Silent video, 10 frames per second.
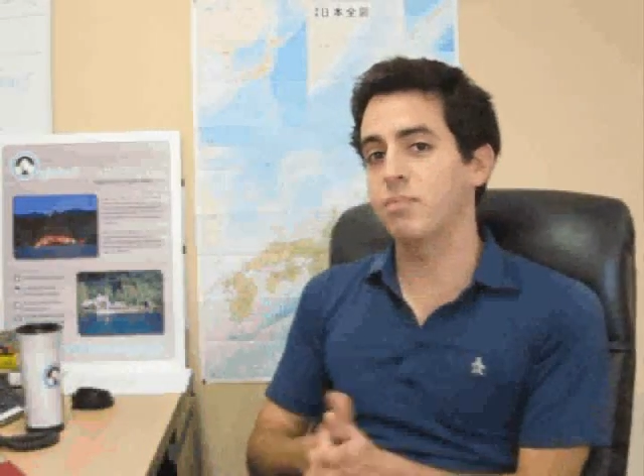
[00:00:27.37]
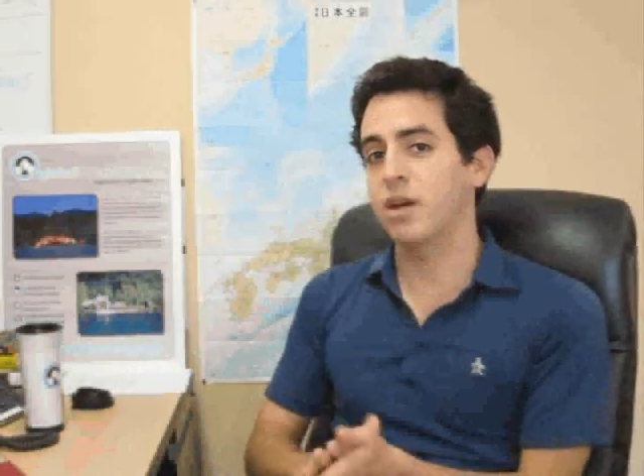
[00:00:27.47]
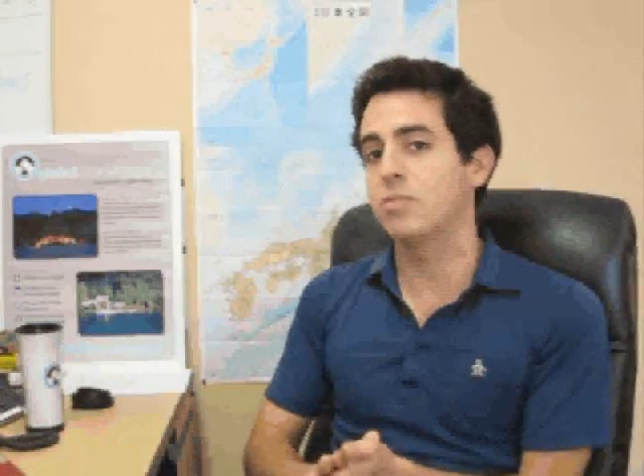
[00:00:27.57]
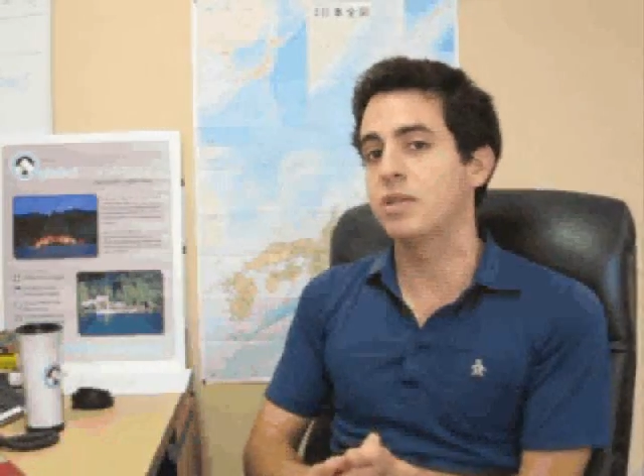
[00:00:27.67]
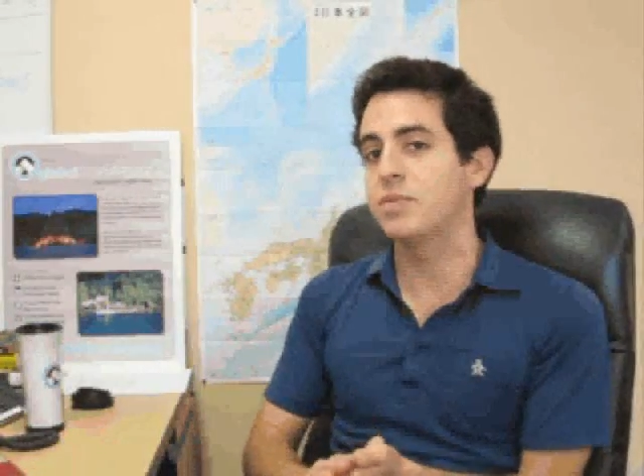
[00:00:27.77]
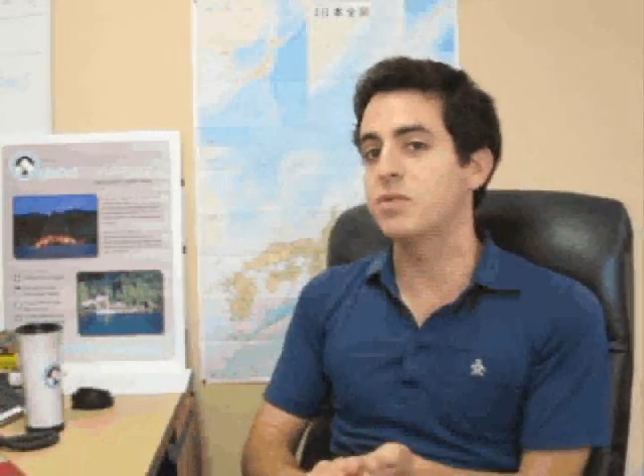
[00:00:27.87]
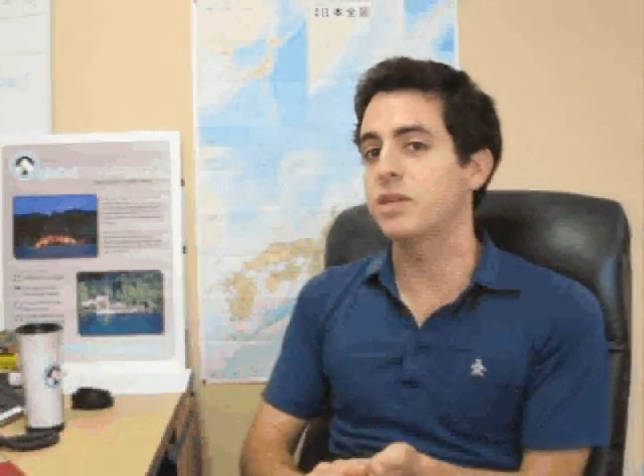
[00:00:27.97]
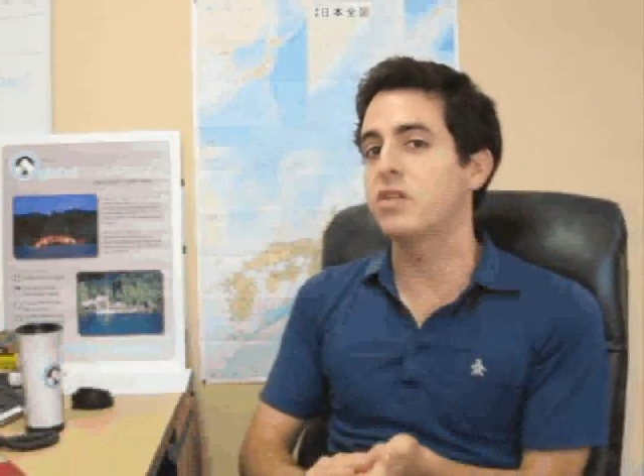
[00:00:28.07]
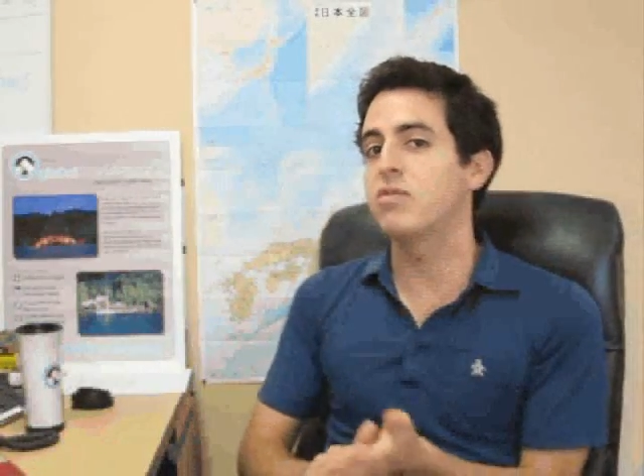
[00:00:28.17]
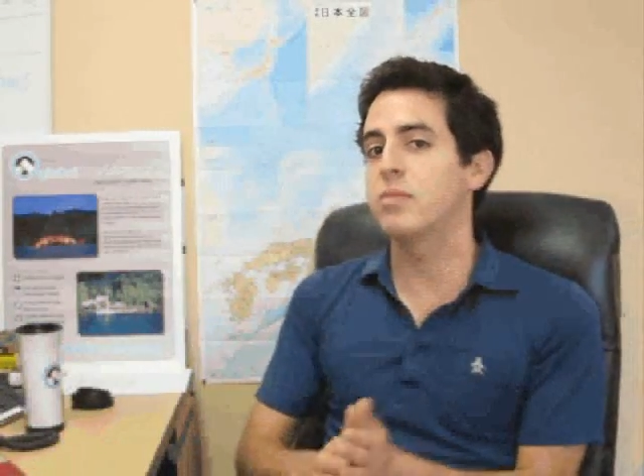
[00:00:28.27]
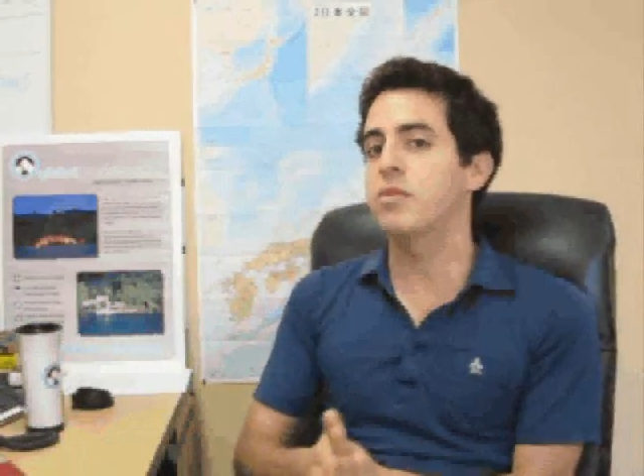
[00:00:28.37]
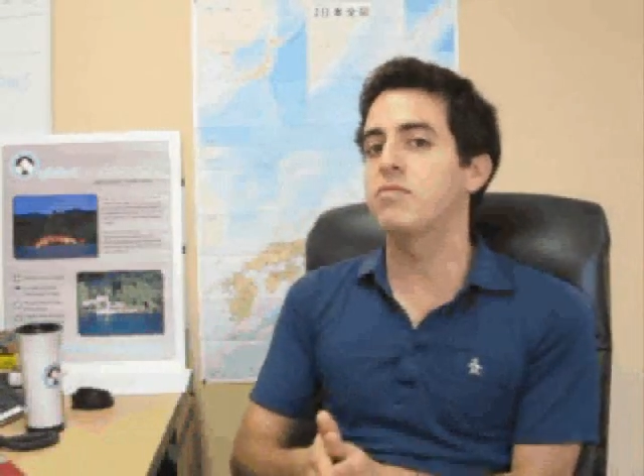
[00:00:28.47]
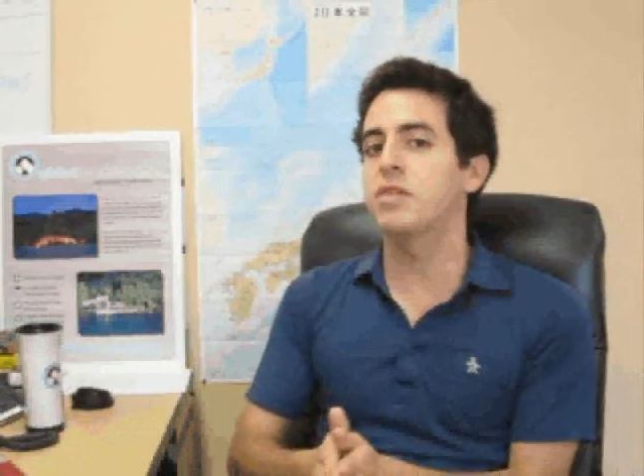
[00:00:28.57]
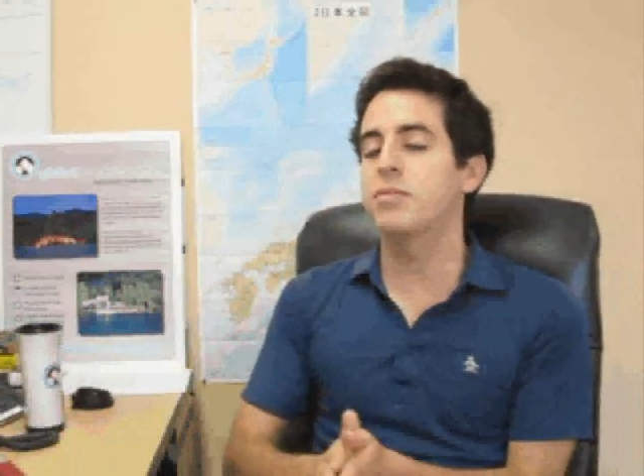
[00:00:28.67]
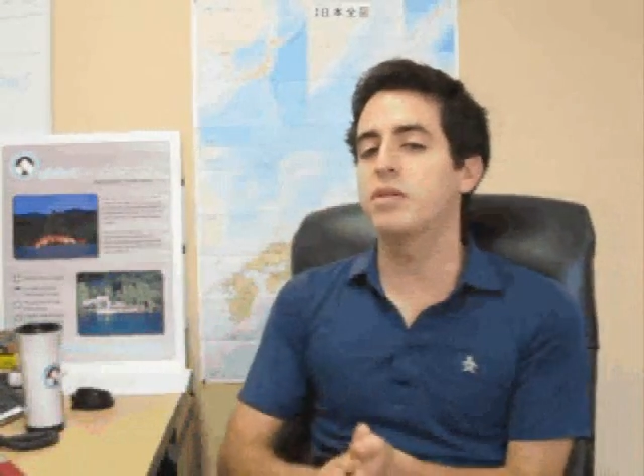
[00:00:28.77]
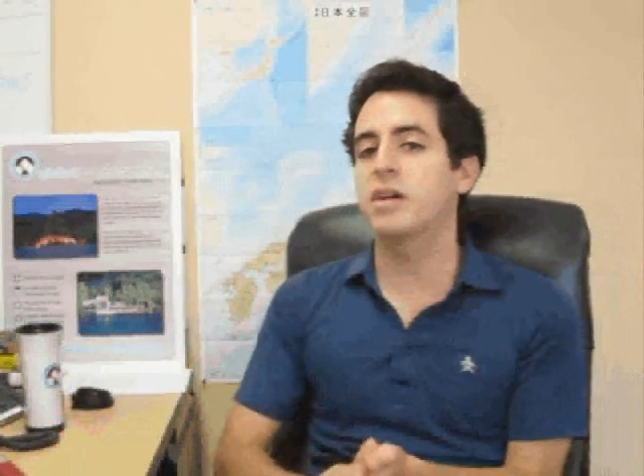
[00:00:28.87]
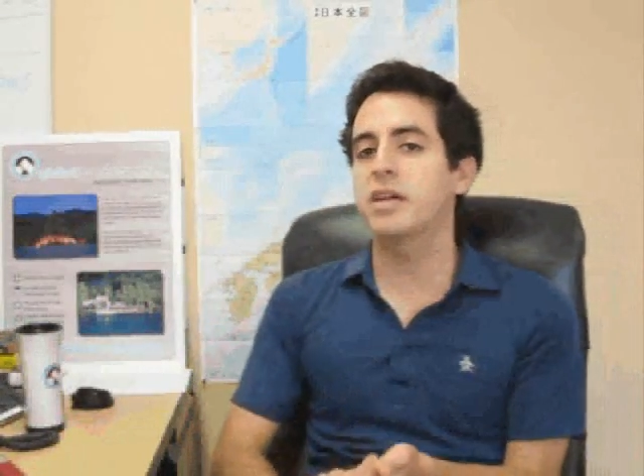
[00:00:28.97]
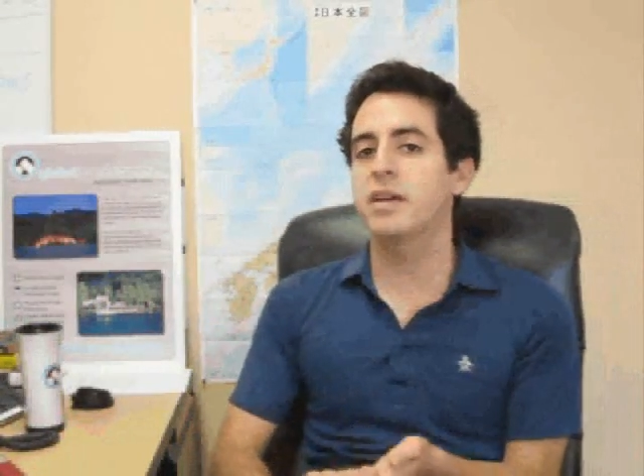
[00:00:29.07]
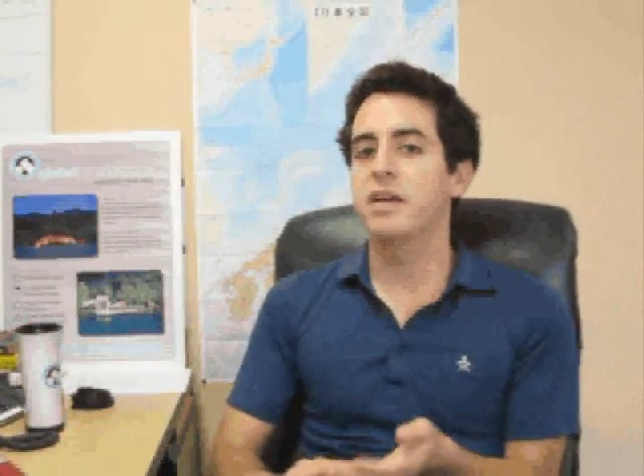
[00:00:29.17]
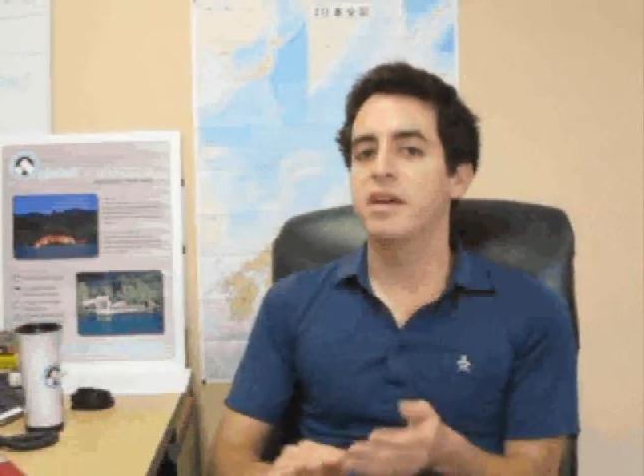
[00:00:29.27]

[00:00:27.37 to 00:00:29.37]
probably between November and February.